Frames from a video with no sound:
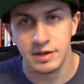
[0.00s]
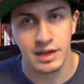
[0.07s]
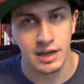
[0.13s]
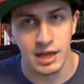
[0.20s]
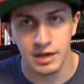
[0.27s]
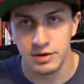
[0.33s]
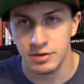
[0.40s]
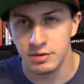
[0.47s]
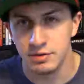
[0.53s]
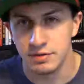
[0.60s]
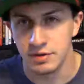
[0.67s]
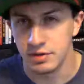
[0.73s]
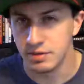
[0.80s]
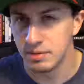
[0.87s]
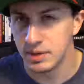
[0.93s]
I got 2
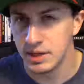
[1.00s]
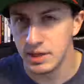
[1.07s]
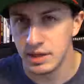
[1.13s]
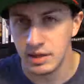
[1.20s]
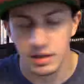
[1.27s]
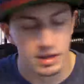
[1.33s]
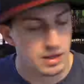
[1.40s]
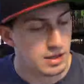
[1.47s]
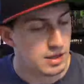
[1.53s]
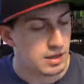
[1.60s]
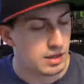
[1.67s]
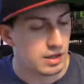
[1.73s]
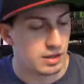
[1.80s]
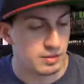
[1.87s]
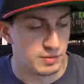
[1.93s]
for $3.
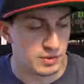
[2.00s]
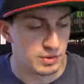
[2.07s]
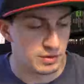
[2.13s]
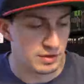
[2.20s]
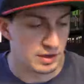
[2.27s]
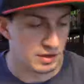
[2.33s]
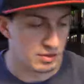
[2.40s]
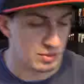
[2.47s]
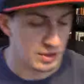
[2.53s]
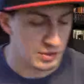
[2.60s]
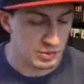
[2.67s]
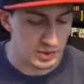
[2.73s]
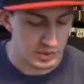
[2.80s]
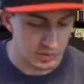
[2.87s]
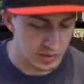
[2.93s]
So it was like
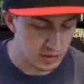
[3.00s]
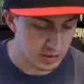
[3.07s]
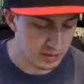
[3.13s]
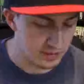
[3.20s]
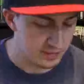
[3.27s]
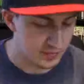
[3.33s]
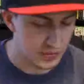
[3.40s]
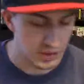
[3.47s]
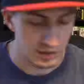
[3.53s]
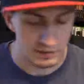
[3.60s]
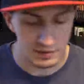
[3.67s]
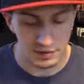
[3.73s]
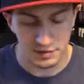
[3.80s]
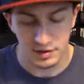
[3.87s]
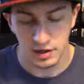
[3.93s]
$3.21.
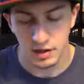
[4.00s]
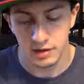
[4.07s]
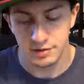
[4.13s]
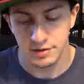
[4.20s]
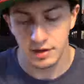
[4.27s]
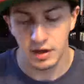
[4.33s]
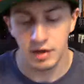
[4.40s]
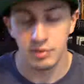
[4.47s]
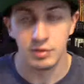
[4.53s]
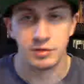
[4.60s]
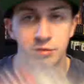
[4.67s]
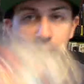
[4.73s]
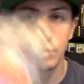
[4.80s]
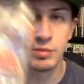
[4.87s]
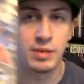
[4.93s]
First thing I saw was
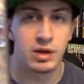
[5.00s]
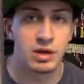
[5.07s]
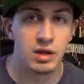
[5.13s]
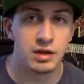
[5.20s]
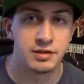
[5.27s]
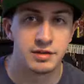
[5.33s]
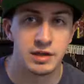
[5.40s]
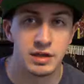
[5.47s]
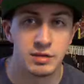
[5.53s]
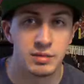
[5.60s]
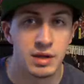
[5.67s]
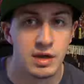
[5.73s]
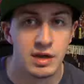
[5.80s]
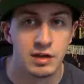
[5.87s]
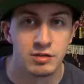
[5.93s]
Pokemon Coliseum.
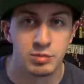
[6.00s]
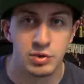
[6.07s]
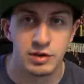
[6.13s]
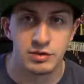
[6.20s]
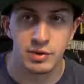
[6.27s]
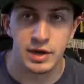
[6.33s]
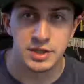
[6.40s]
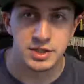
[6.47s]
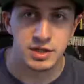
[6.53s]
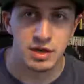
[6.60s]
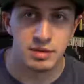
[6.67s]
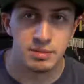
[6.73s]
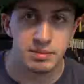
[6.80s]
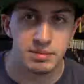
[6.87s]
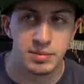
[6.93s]
It's pretty scratched
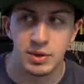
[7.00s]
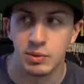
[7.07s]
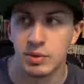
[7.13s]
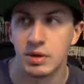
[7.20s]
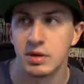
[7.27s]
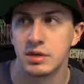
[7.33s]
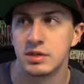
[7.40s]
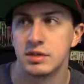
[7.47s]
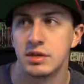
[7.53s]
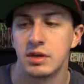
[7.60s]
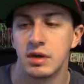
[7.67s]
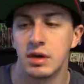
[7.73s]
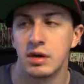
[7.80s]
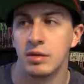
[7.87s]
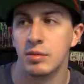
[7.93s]
up, but it works.
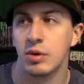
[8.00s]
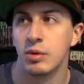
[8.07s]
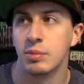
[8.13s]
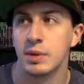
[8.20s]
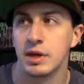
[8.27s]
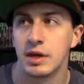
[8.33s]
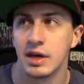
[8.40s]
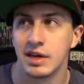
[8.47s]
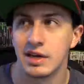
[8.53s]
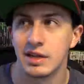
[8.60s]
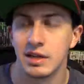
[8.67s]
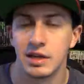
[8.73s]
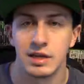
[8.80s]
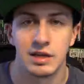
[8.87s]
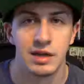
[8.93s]
I'm hoping I can
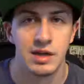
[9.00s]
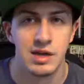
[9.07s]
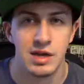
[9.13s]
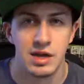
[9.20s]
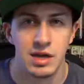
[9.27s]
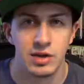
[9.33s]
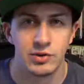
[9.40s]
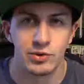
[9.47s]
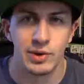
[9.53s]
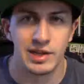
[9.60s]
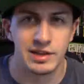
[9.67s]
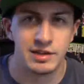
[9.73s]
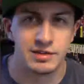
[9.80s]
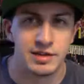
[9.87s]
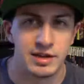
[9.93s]
like trade
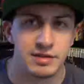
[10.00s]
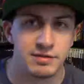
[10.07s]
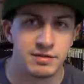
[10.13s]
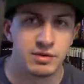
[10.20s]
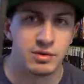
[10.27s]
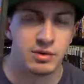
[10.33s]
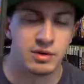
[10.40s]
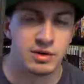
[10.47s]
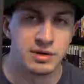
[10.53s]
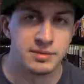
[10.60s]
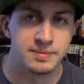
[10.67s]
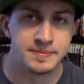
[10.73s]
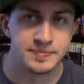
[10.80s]
this in for